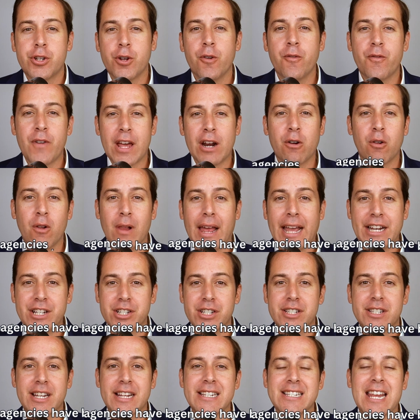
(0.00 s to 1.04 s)
Two federal
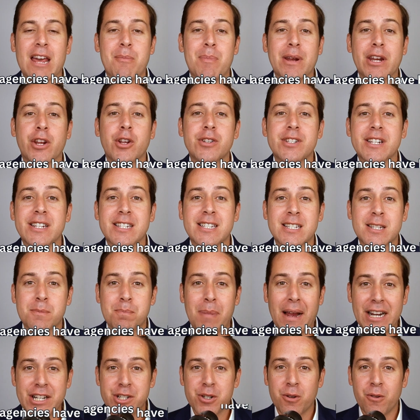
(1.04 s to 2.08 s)
agencies have been using
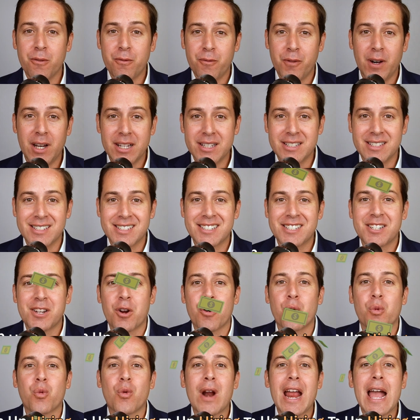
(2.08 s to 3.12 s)
special funds
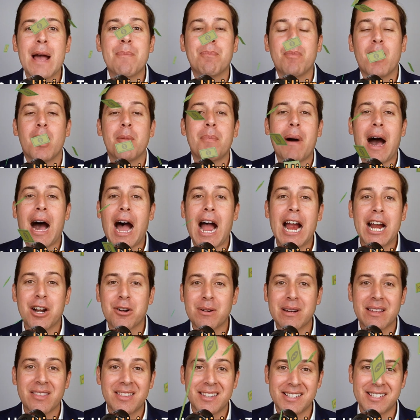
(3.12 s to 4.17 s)
to ramp up
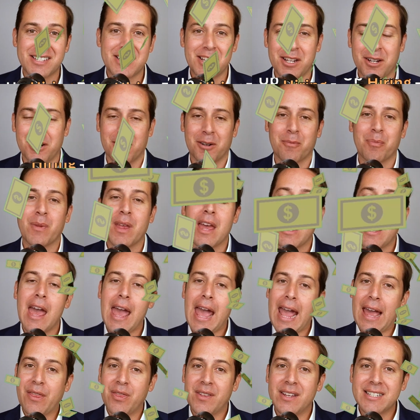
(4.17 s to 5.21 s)
hiring this year.
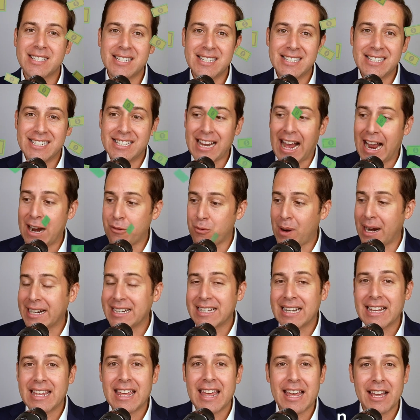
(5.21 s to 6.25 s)
And this is
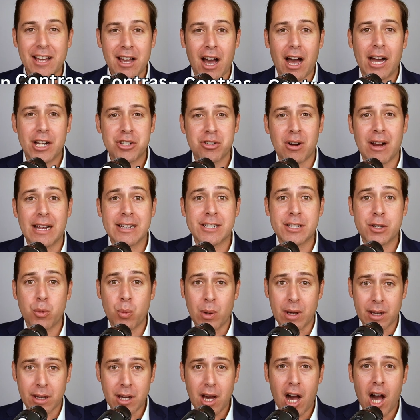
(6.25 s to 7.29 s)
directly in contrast to
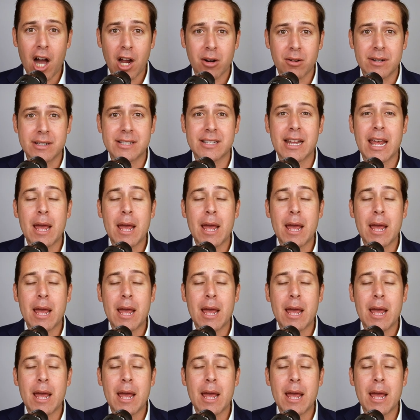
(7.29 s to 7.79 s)
what Congress